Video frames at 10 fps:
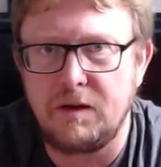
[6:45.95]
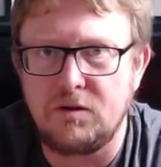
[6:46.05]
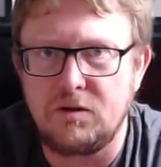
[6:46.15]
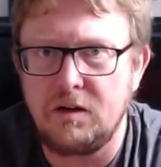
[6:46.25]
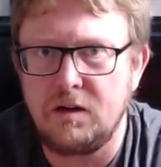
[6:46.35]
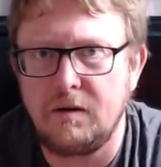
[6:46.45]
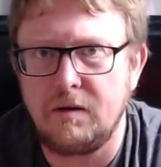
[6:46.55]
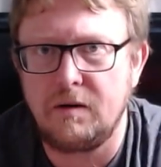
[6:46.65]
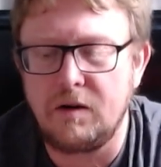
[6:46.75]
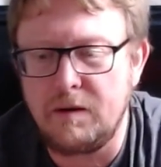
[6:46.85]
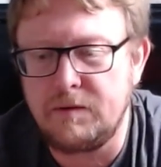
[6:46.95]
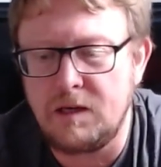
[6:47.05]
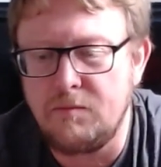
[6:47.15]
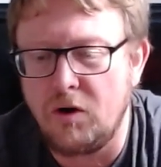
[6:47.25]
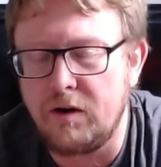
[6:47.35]
bit on a
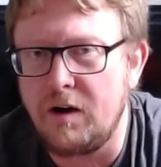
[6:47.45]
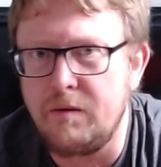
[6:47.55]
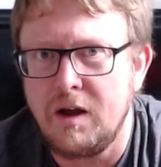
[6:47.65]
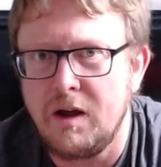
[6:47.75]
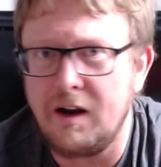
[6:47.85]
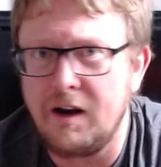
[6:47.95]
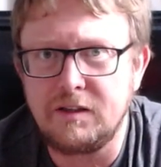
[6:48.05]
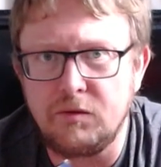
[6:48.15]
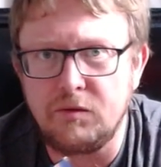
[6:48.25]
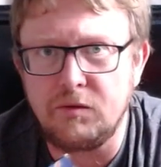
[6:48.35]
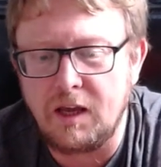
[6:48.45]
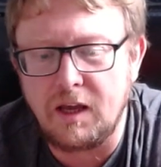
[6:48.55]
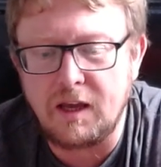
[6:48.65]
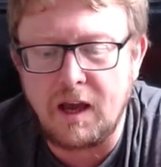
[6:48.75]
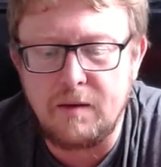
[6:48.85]
BBC Micro. I don't think
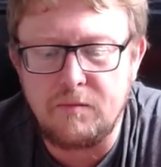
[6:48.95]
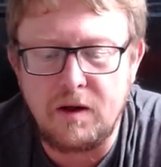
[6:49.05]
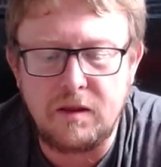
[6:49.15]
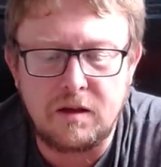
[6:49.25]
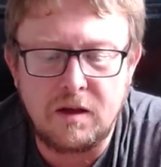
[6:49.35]
it came with